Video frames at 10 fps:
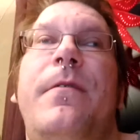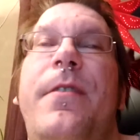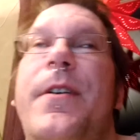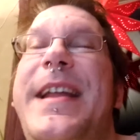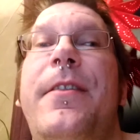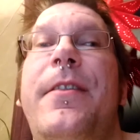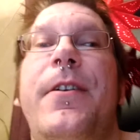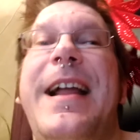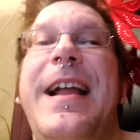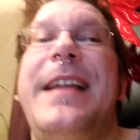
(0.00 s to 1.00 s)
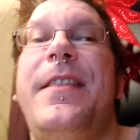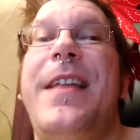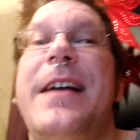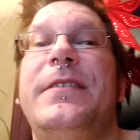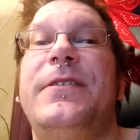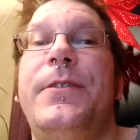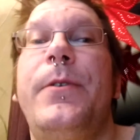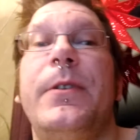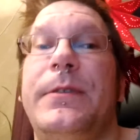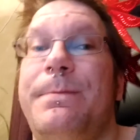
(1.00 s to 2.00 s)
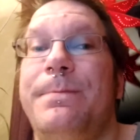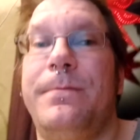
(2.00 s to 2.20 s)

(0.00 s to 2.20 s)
38, 39,000 euros